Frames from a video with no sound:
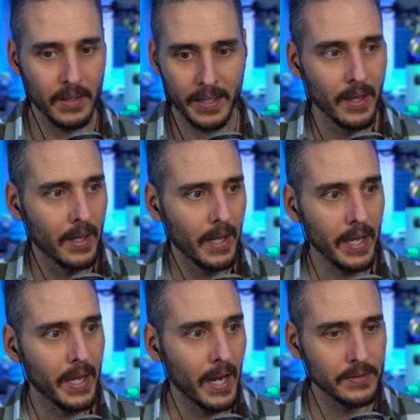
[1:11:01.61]
Like,
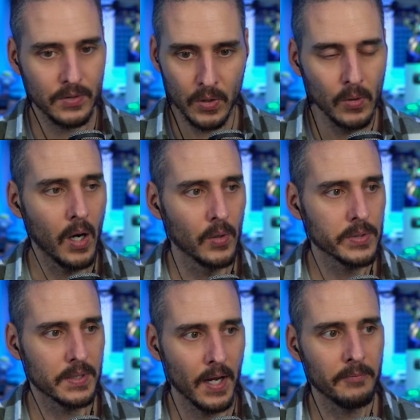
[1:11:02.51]
hey, I do host
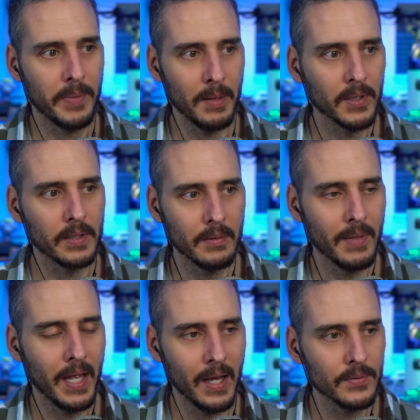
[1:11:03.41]
stuff publicly in
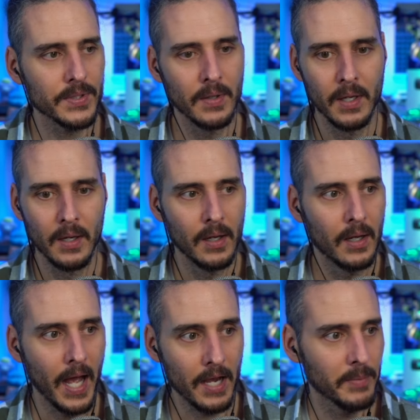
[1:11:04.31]
my house,
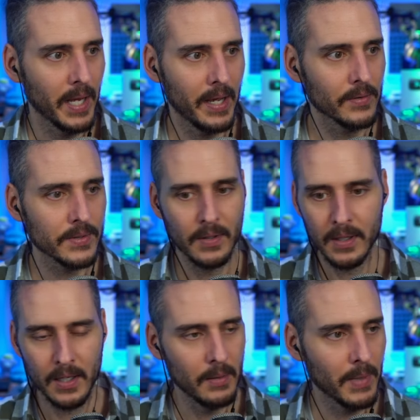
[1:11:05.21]
out of my house,
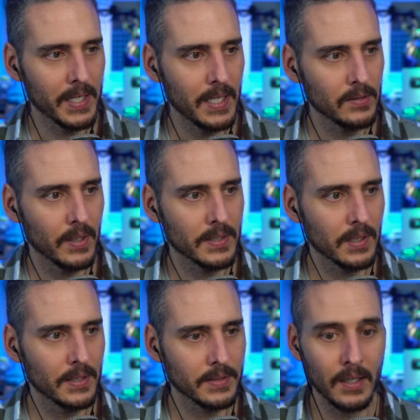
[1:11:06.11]
in my K3S
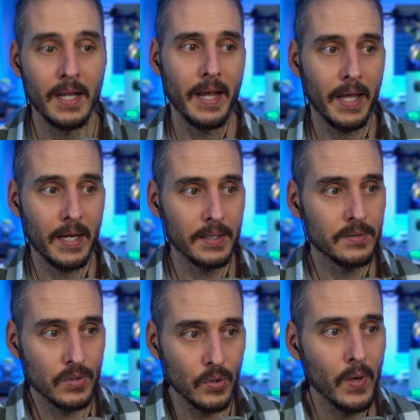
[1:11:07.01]
cluster, and I
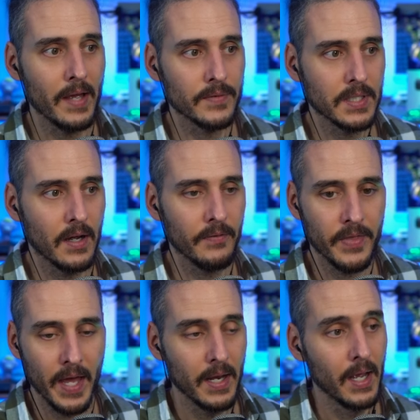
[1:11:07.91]
do have stuff
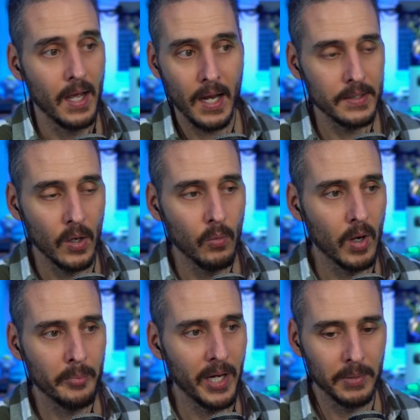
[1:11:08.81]
that I don't
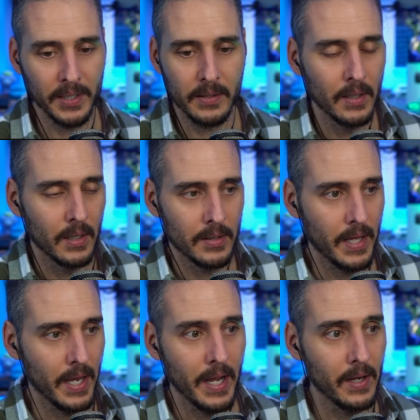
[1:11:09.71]
want public
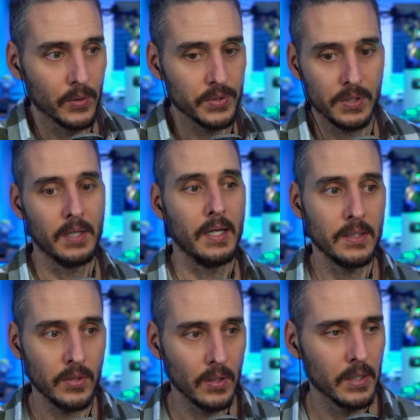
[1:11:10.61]
that I host
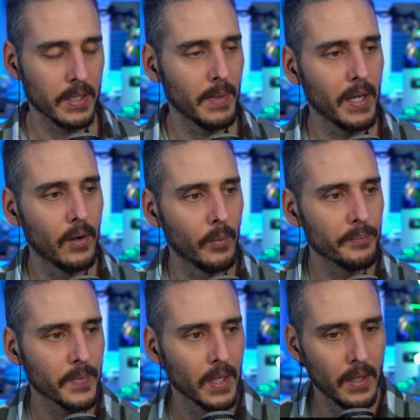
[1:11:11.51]
internally in my home.
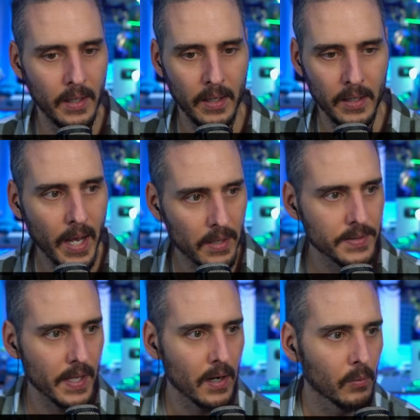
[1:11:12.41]
And how does
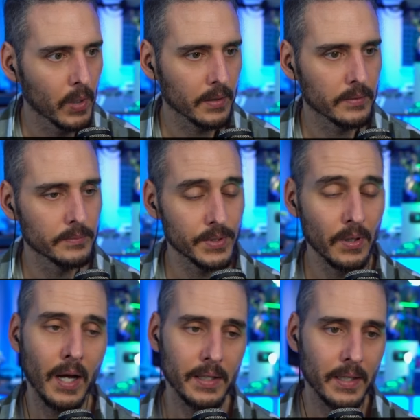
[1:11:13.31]
that all work? So
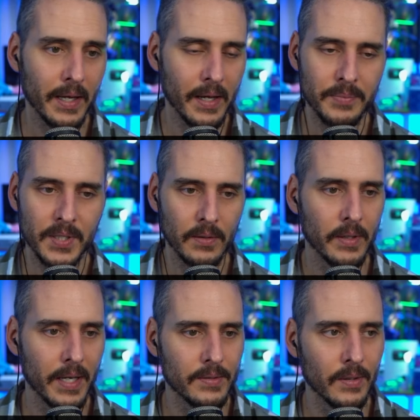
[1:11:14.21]
I yeah,
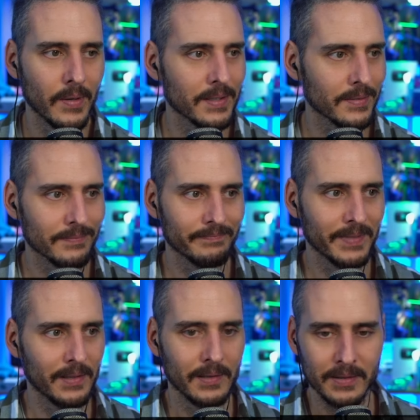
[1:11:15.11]
absolutely I do. I just
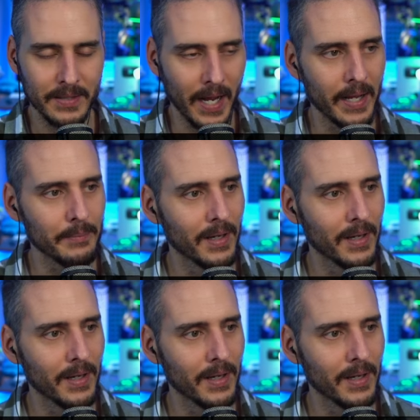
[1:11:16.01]
uh, time.